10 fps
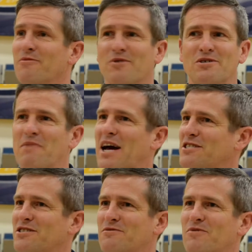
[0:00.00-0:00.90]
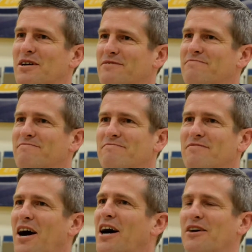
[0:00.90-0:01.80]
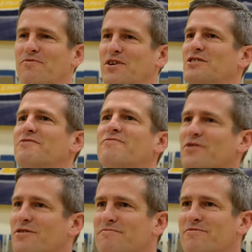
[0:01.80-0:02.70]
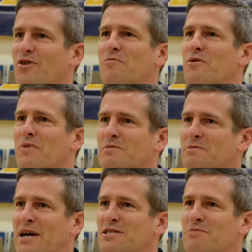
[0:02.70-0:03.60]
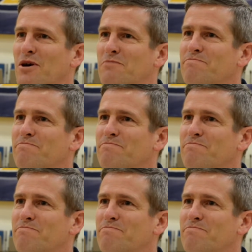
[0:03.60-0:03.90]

which matches what I envision for Corban women's basketball.